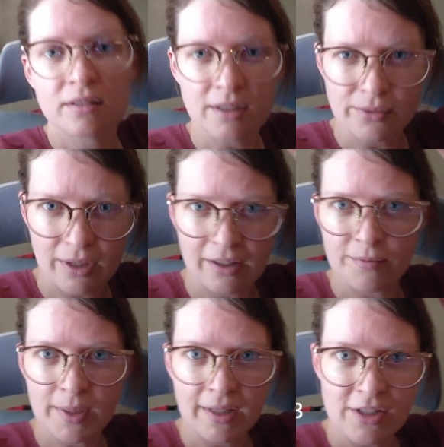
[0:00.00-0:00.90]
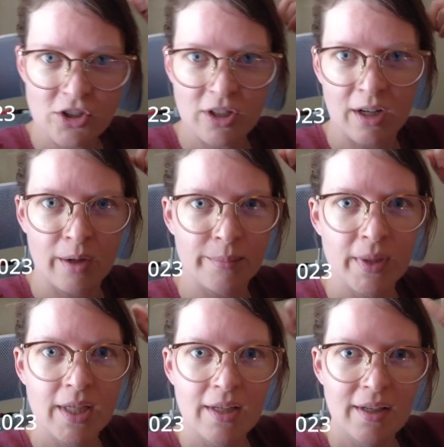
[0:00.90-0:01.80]
Like when I left my last job,
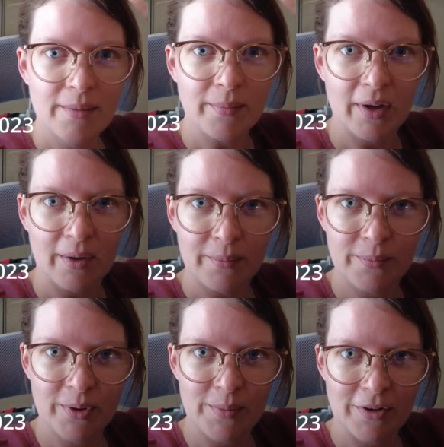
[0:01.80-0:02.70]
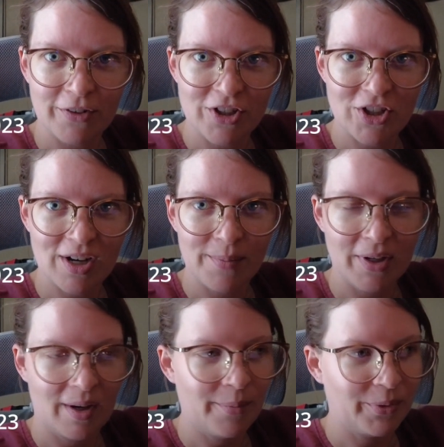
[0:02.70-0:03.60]
um, one of my friends she got
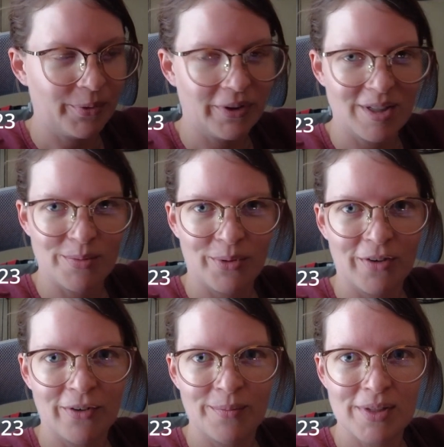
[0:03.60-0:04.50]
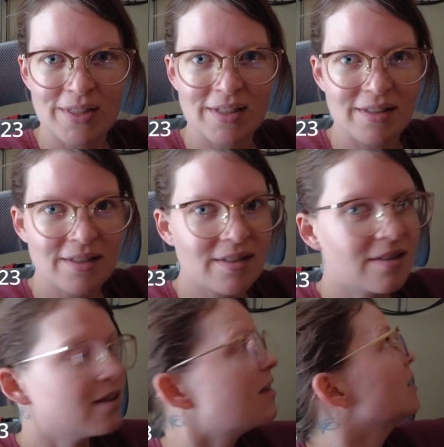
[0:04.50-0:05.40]
me a couple cool things, but one of them is this